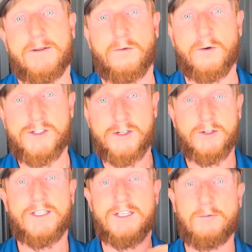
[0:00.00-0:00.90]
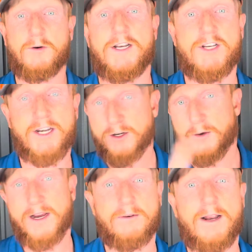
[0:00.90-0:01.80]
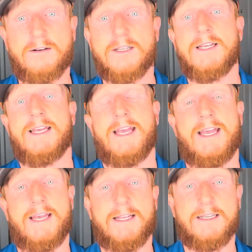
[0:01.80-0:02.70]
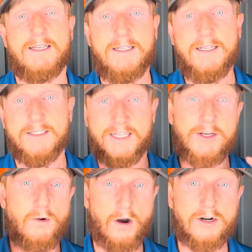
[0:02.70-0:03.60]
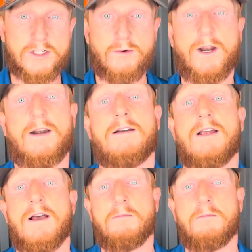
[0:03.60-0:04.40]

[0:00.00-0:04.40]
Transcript: Once you do this operation and you go back around and say you are square,